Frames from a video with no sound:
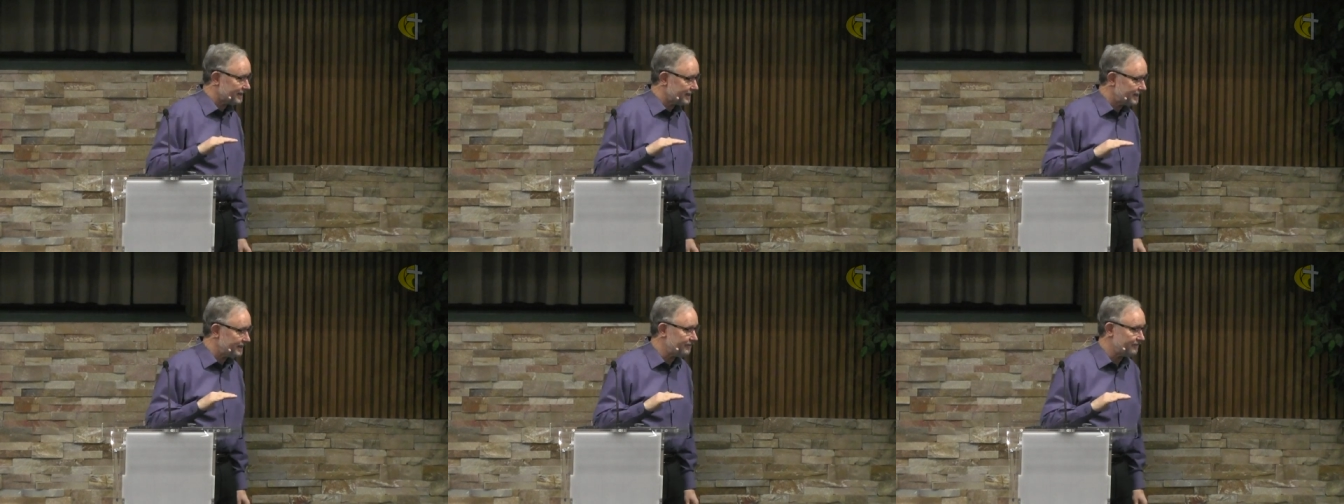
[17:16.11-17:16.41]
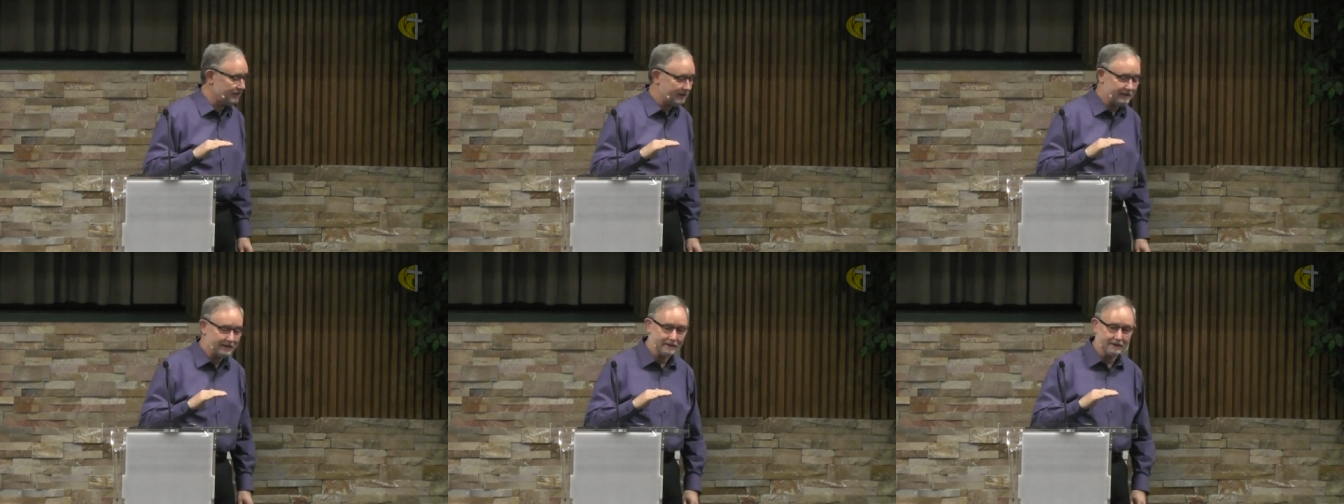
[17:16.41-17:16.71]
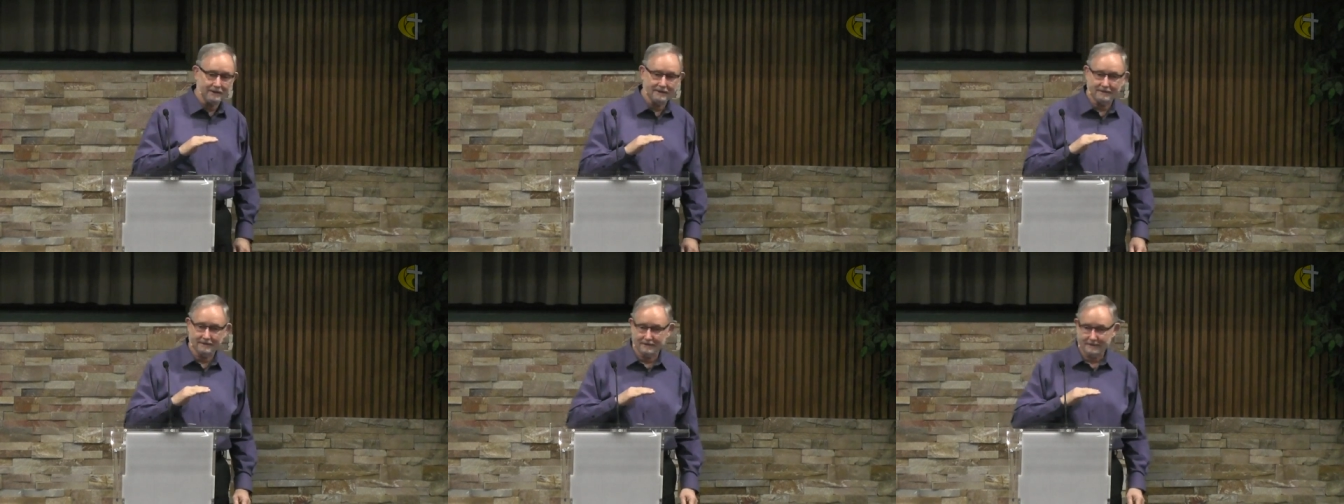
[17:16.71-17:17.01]

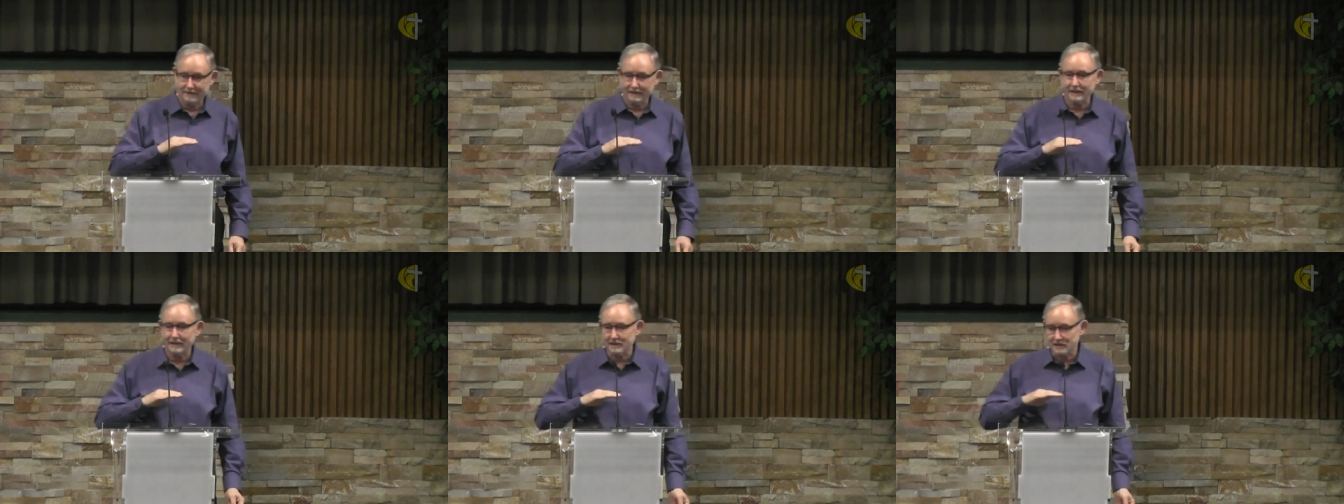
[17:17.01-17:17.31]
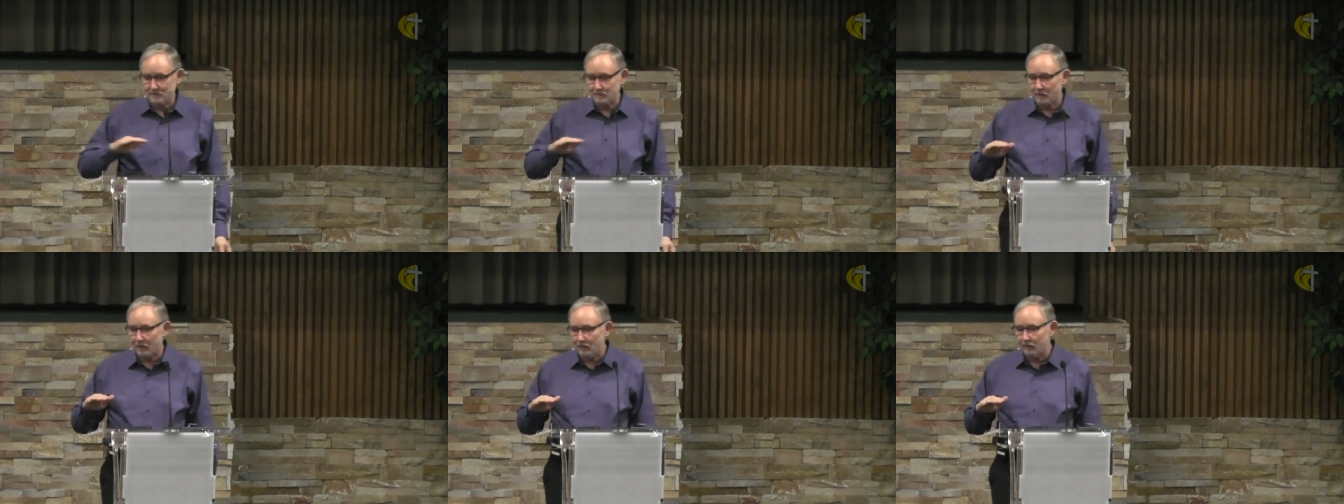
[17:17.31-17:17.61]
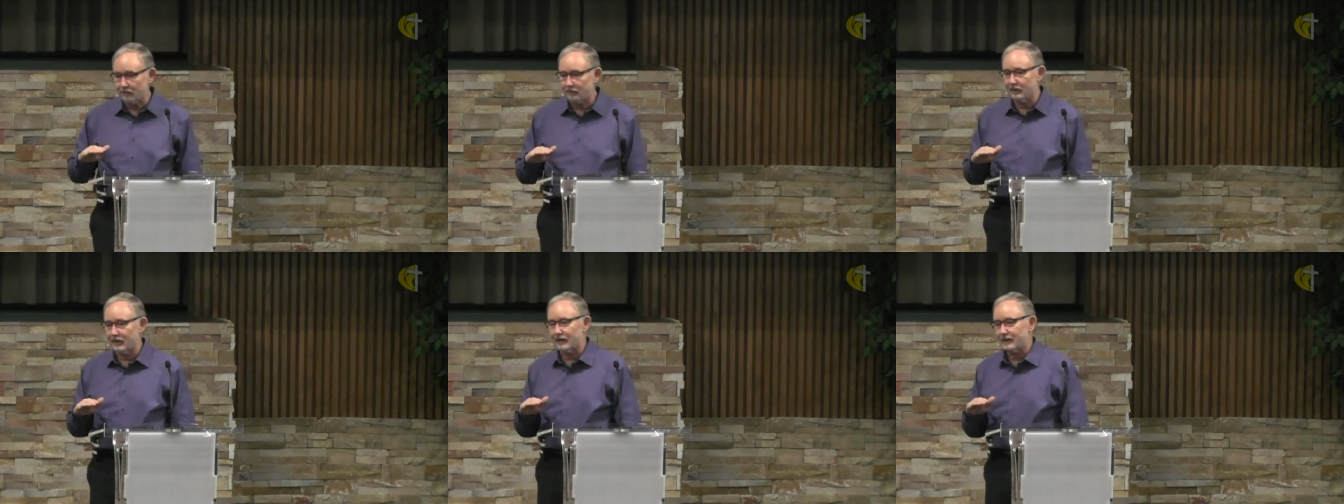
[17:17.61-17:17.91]
even, as
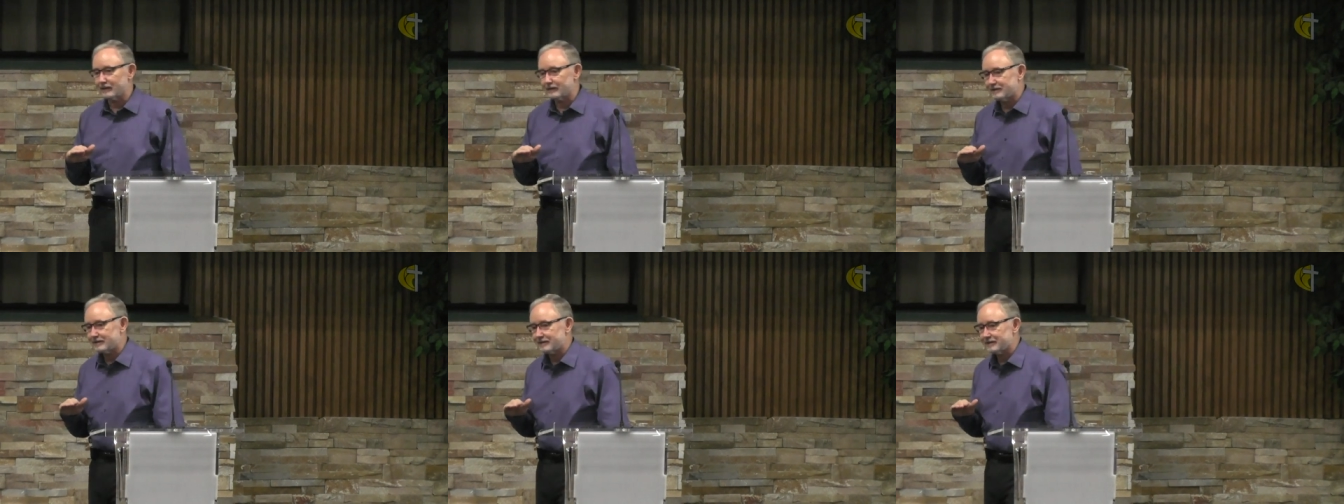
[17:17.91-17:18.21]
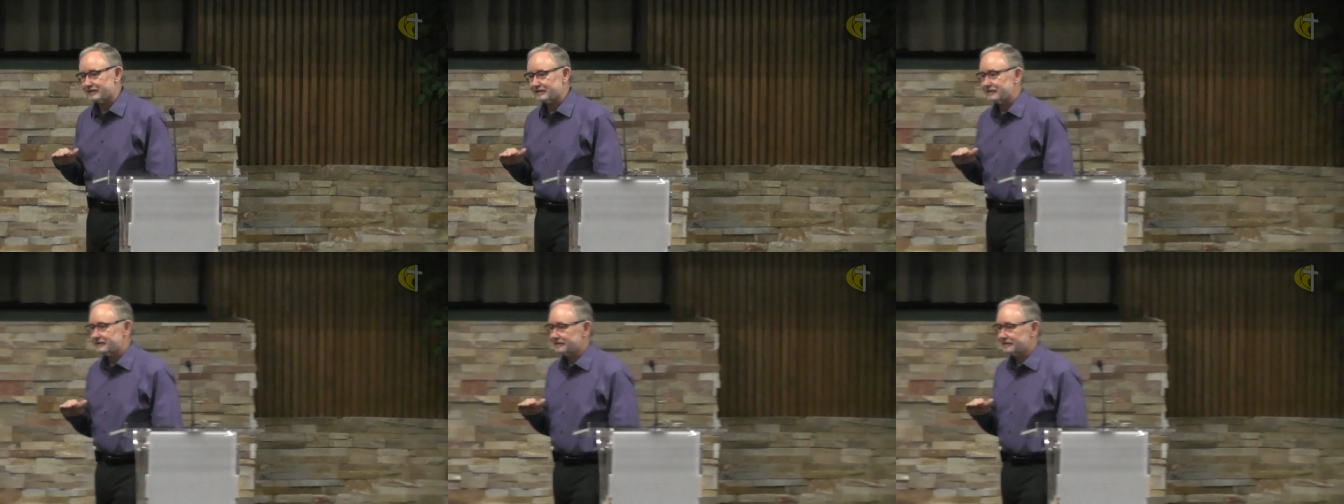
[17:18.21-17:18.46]
perfect.